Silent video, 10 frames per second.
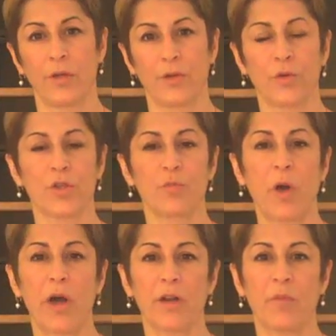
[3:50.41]
to a
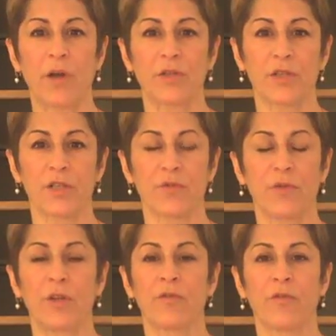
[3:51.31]
spot about 6 feet
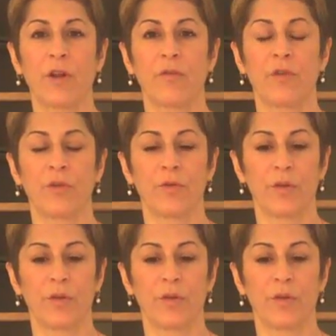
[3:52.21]
in front of you.